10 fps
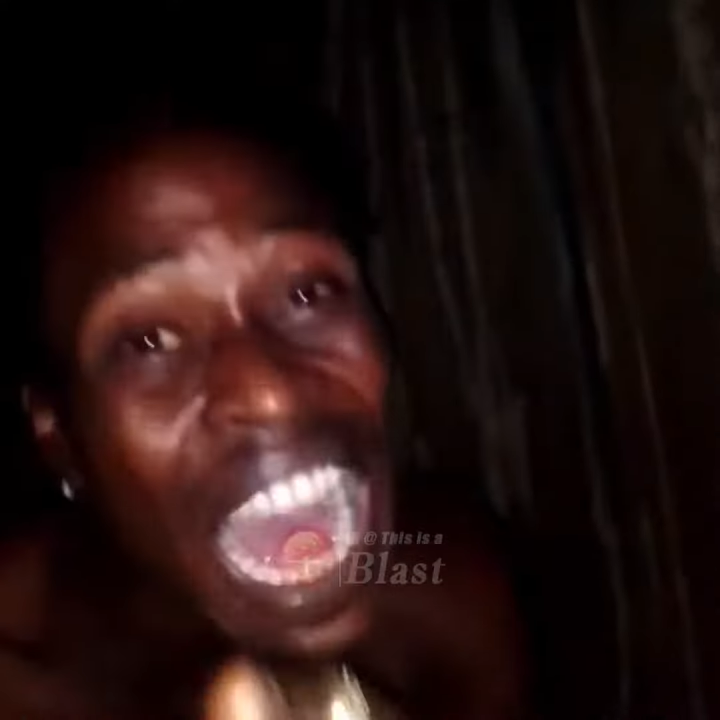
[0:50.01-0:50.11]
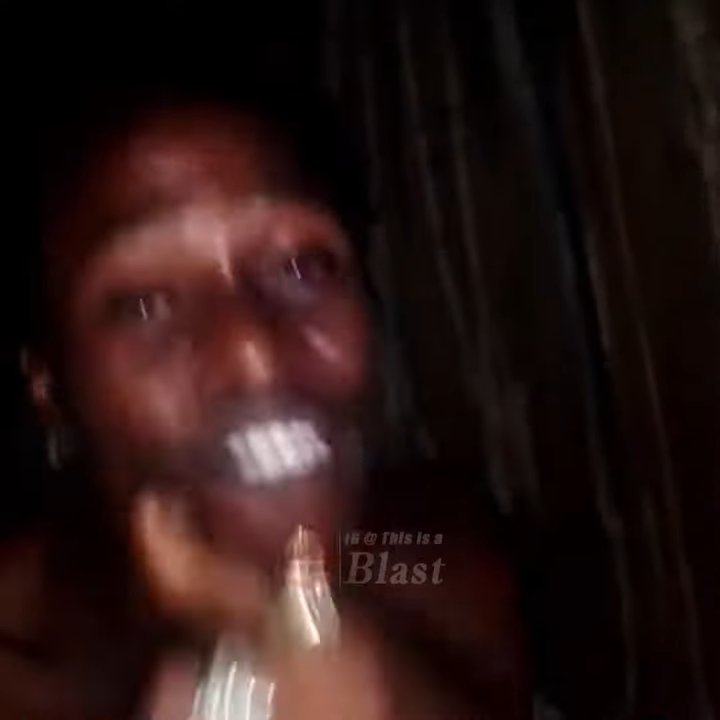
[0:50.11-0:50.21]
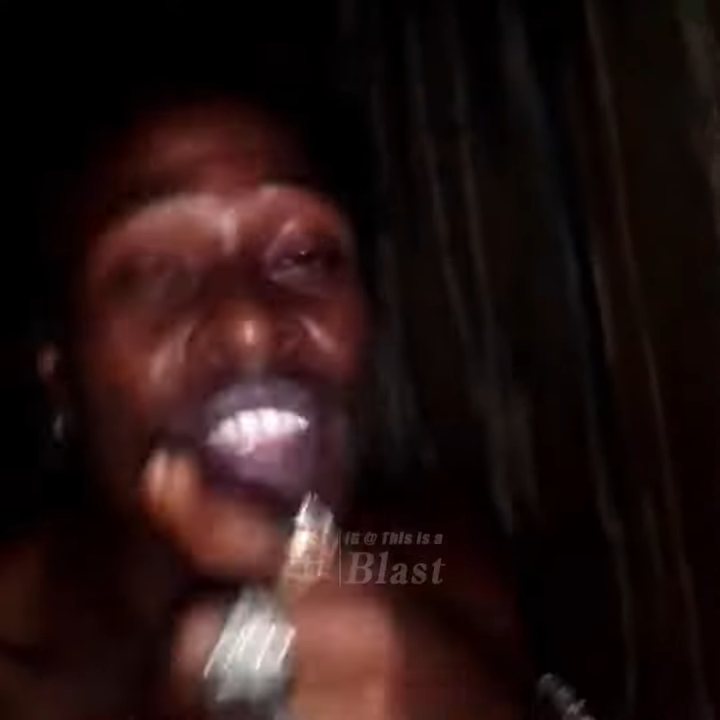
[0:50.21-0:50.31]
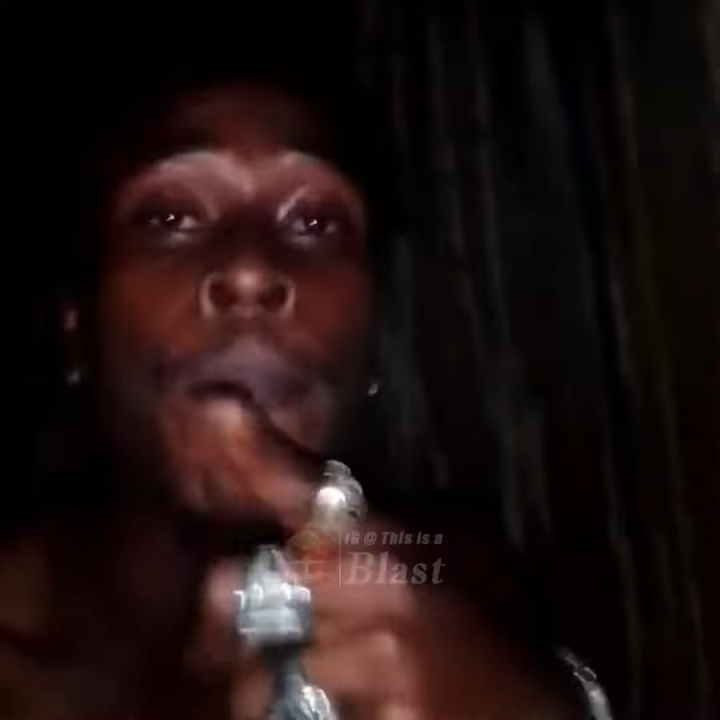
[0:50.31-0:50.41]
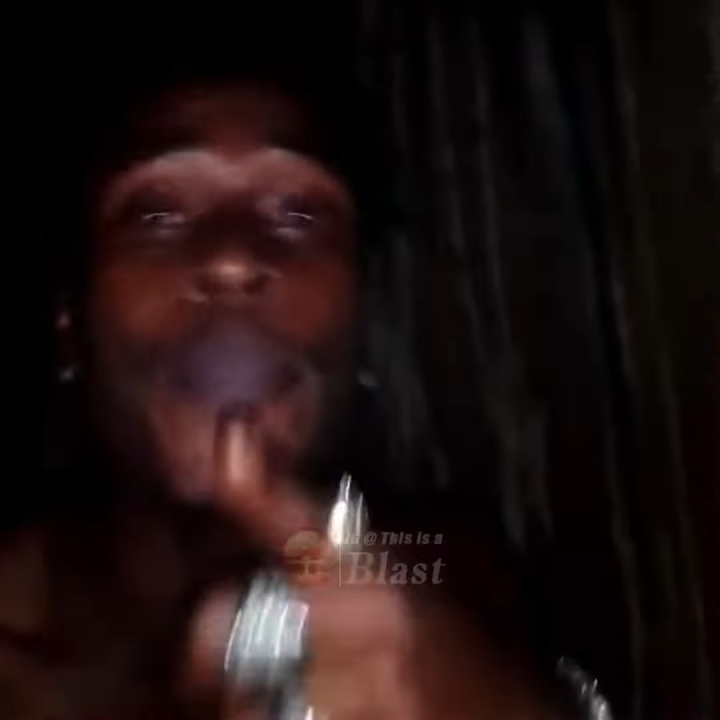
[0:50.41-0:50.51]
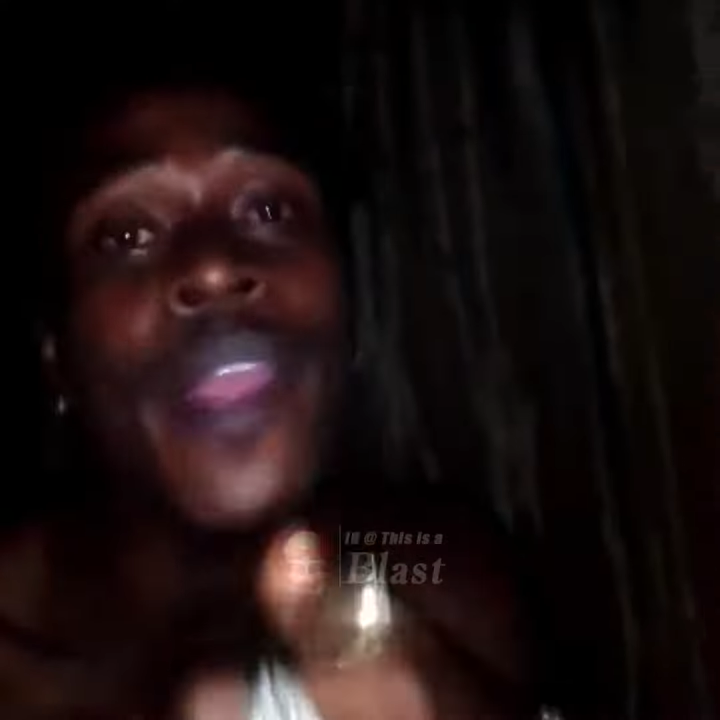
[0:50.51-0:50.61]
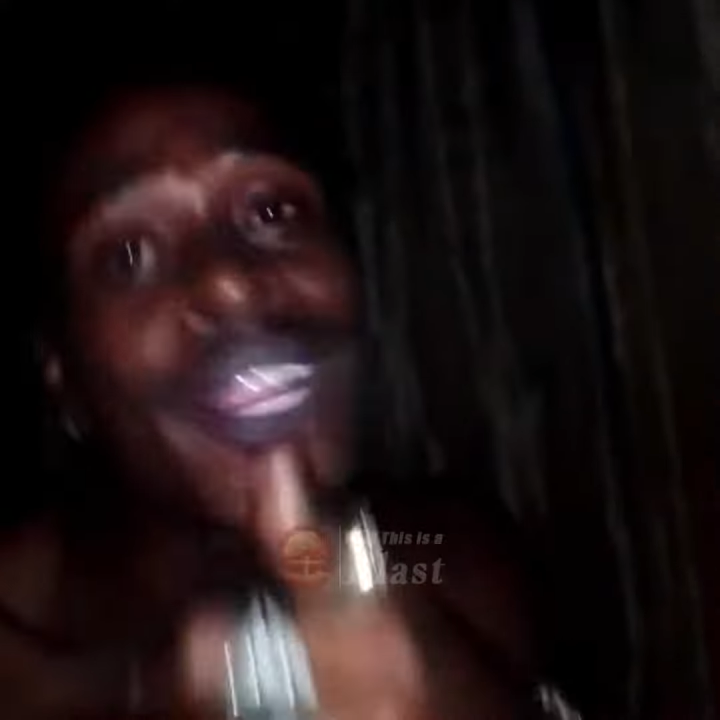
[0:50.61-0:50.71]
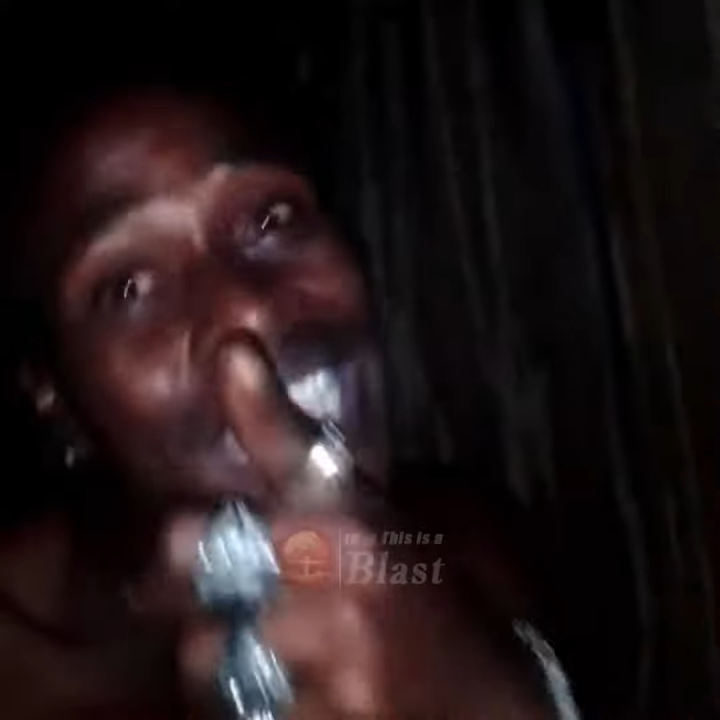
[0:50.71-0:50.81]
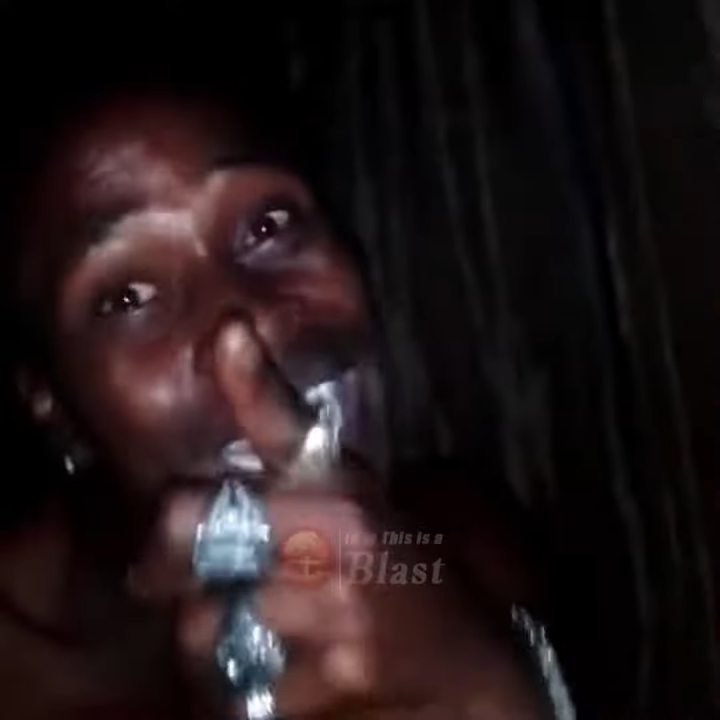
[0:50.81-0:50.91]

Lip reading: off them parents